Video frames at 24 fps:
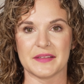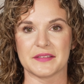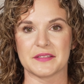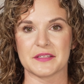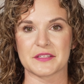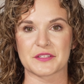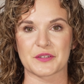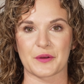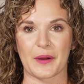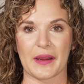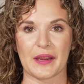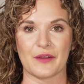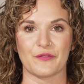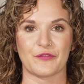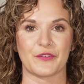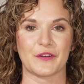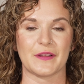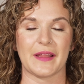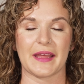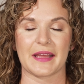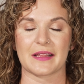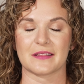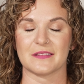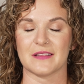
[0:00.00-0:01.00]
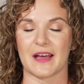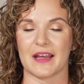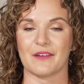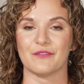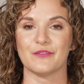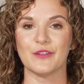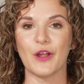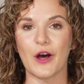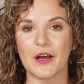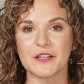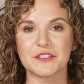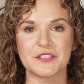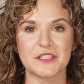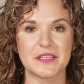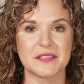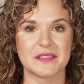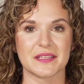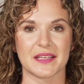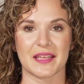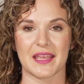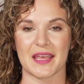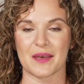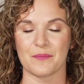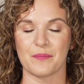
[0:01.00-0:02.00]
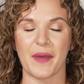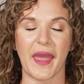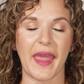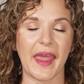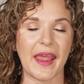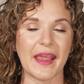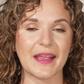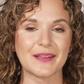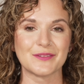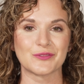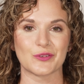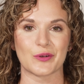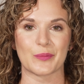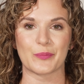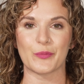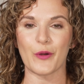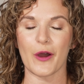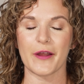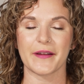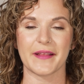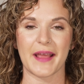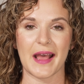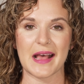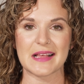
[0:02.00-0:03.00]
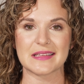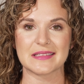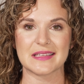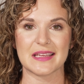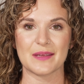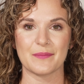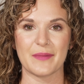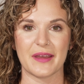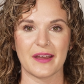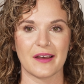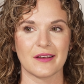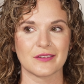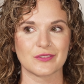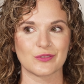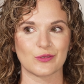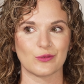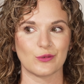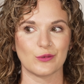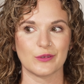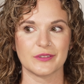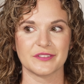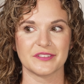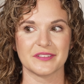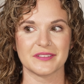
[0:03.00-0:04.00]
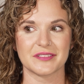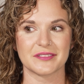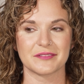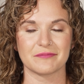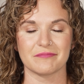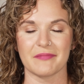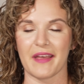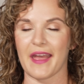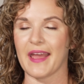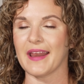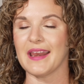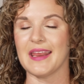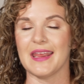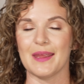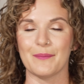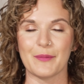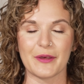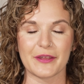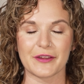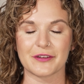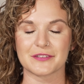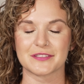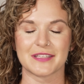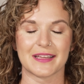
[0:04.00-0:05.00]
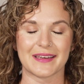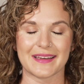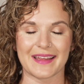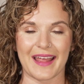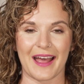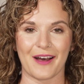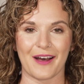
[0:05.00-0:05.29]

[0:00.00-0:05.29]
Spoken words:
This is great for like live launches and campaigns or broadcast emails or just any email you're sending